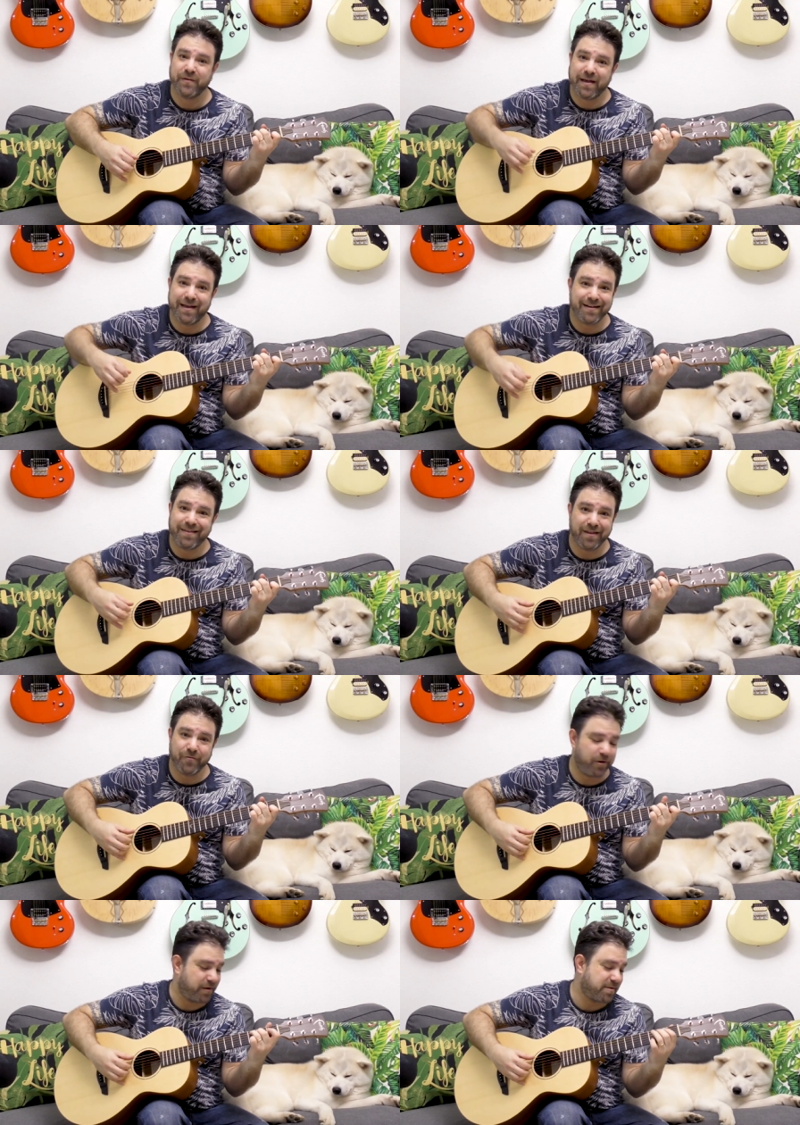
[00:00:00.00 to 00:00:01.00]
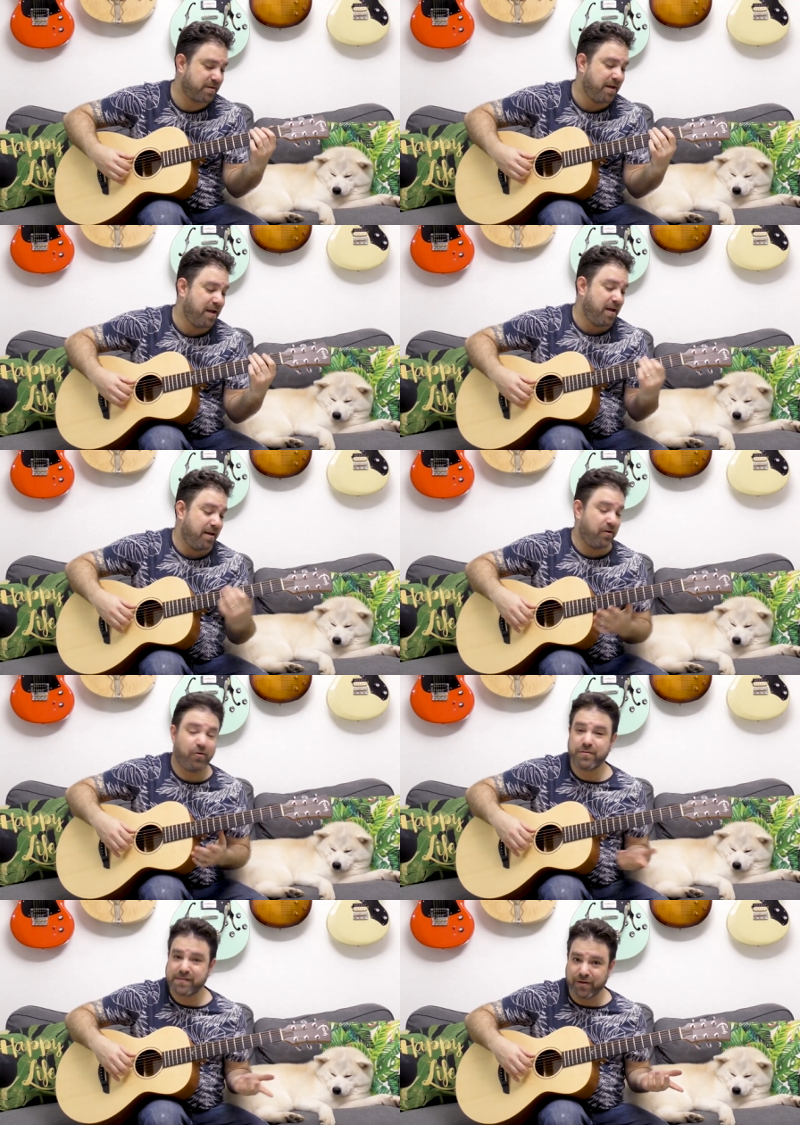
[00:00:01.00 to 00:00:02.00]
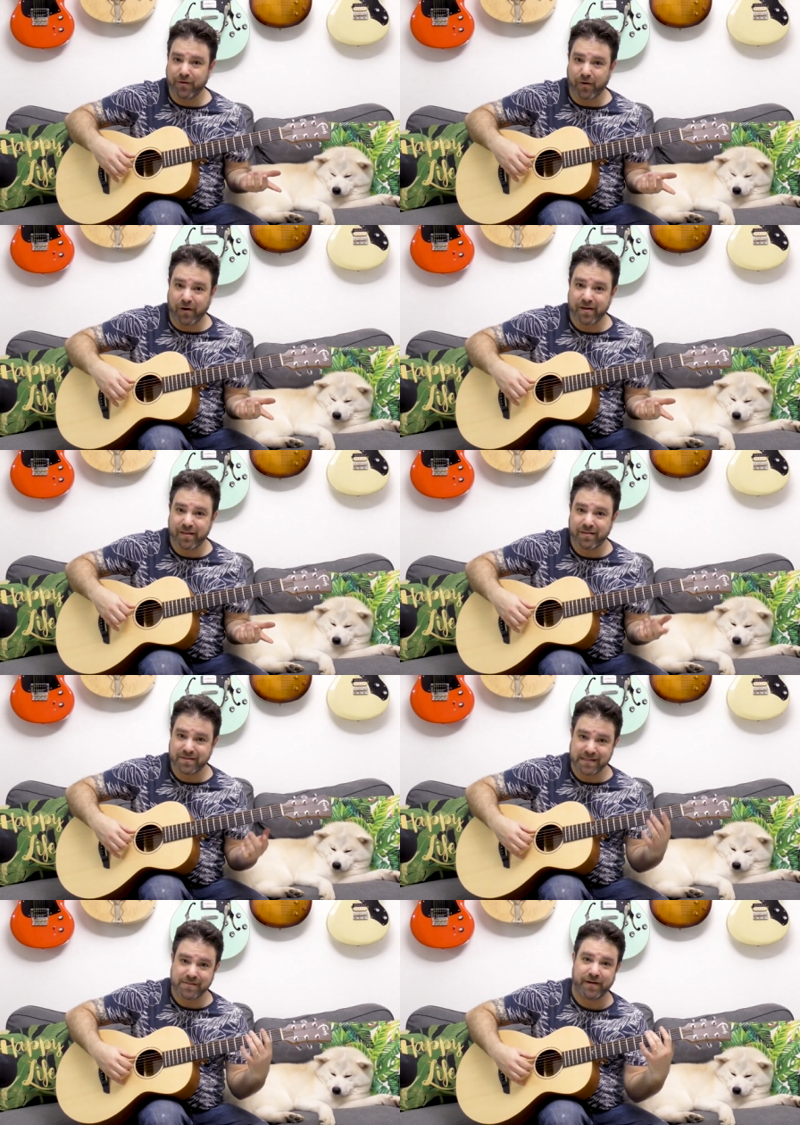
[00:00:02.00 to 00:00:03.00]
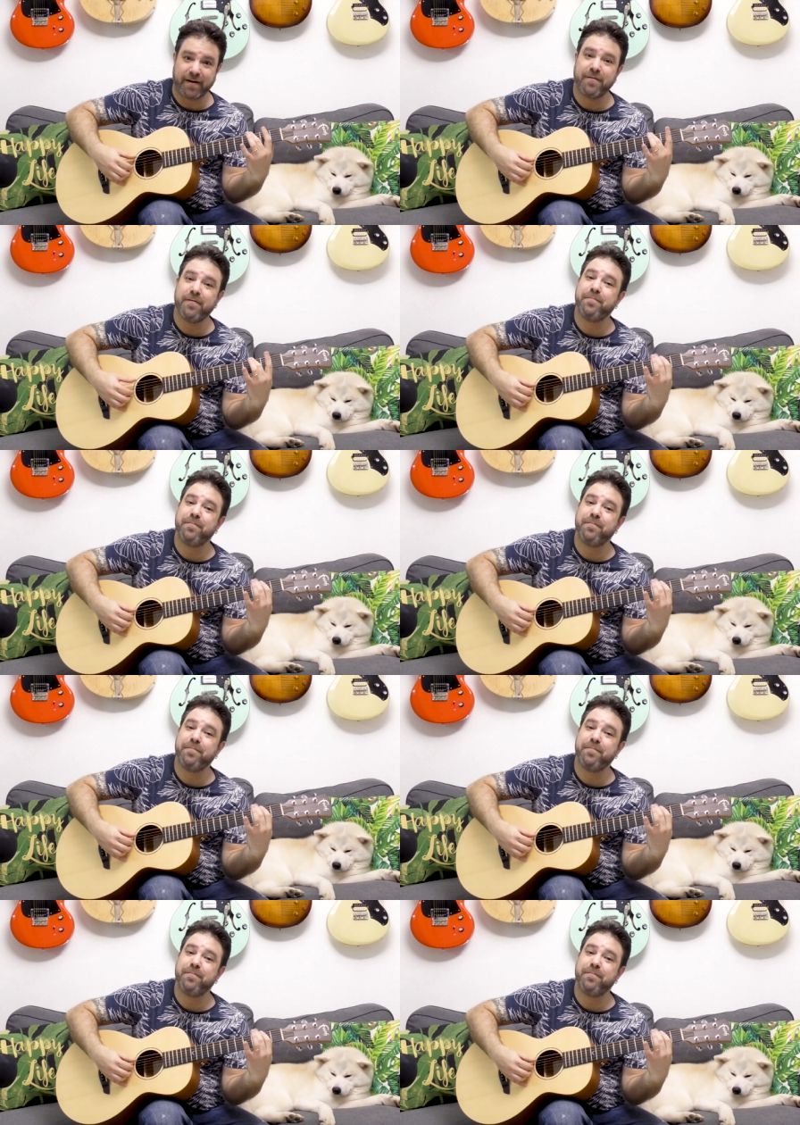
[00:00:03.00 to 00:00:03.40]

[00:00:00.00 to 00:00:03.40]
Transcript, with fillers: Okay, anything works. Also on the 6th string.